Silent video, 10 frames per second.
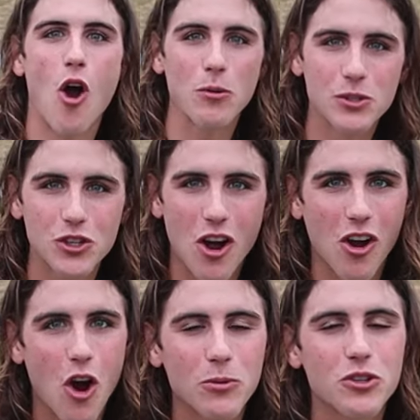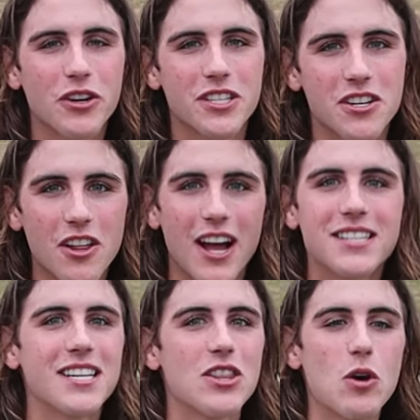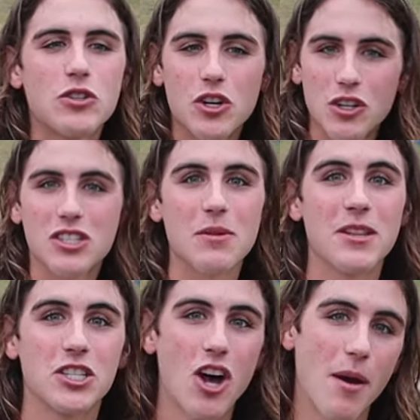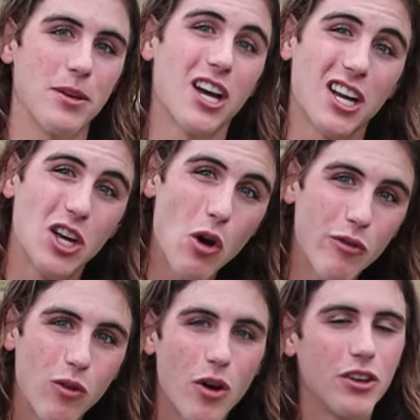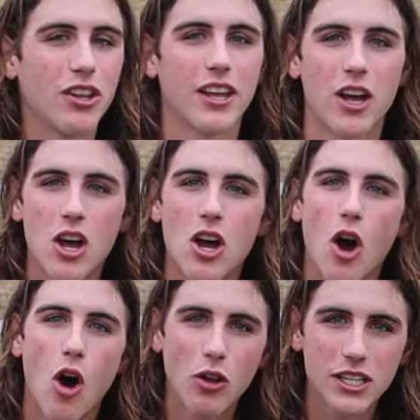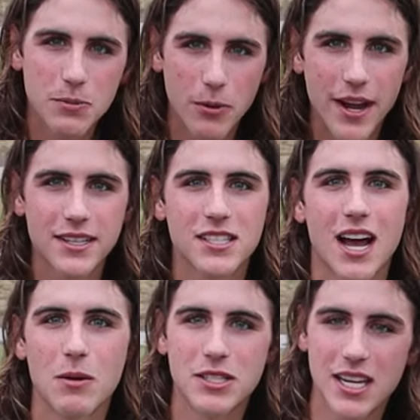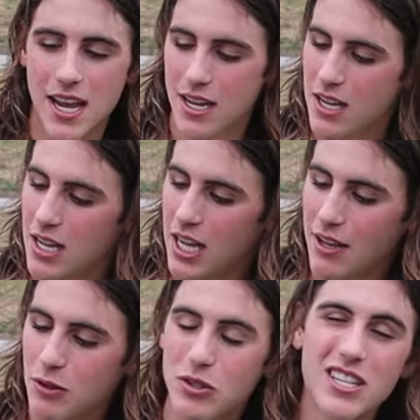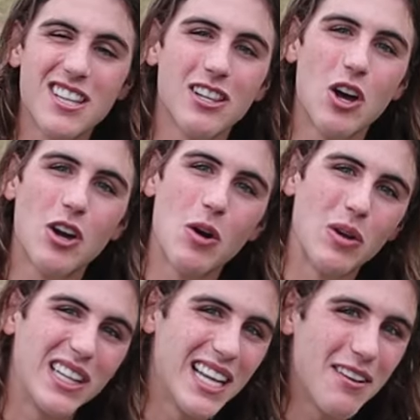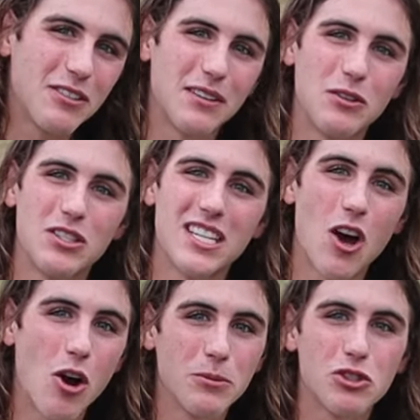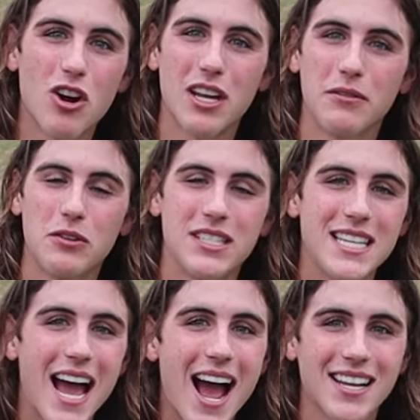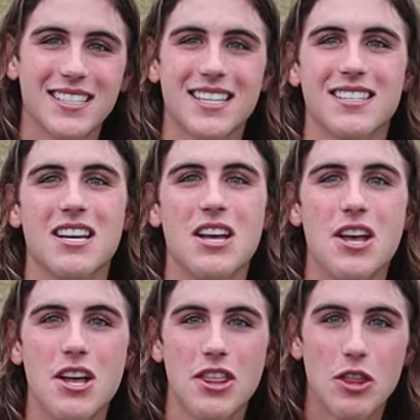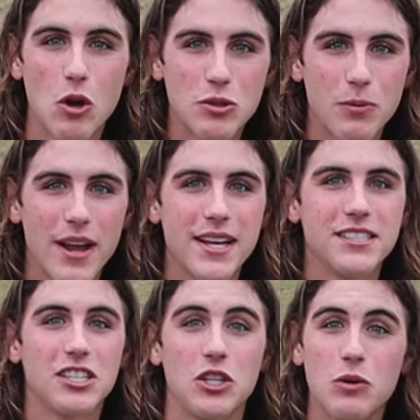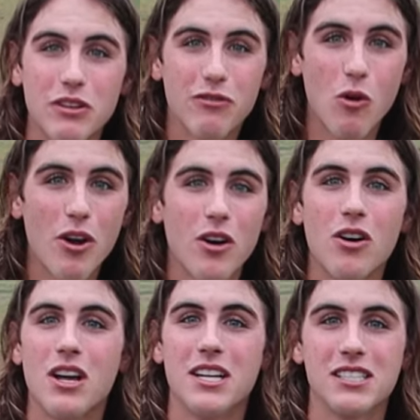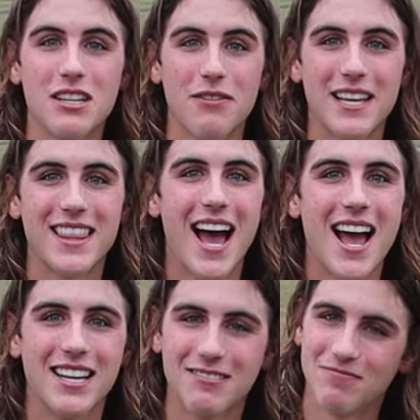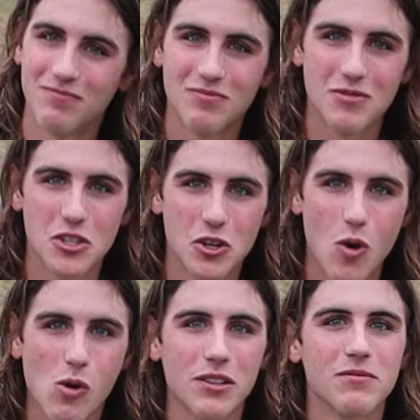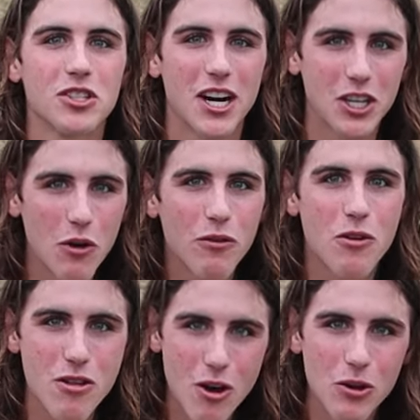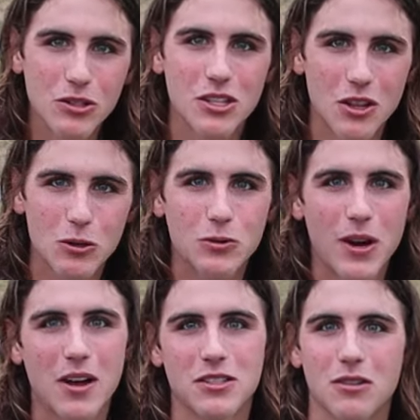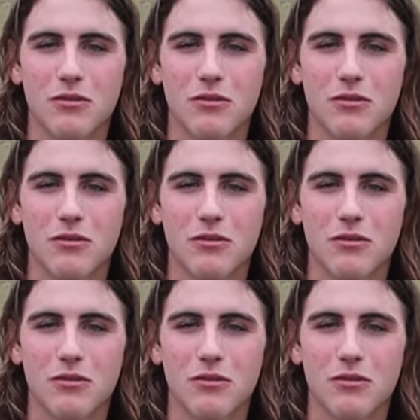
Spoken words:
Armstrong. Armstrong's another. I'd say those are some of the top. You got GoFoil, you all these brands. I would say if you see the logo Lift, if you see Armstrong, if you see Axis, those brands, Unifoil, stuff like that, you're golden. So I'd go for those routes on